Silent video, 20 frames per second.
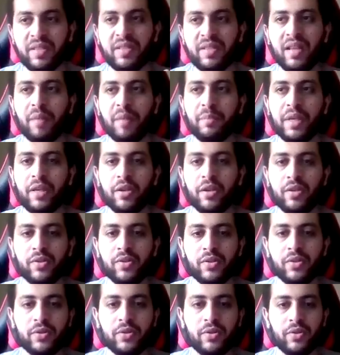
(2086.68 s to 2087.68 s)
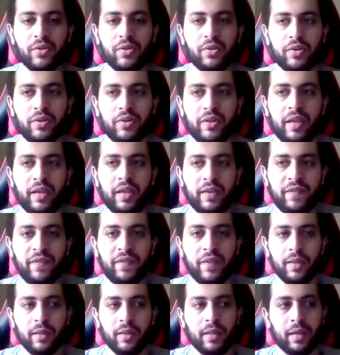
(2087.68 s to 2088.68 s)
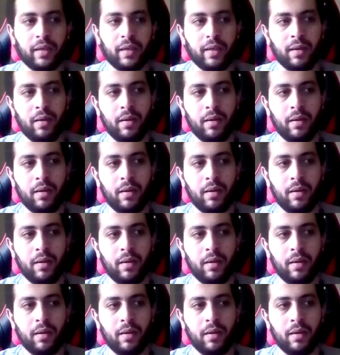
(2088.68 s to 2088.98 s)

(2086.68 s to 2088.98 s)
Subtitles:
not because they feel like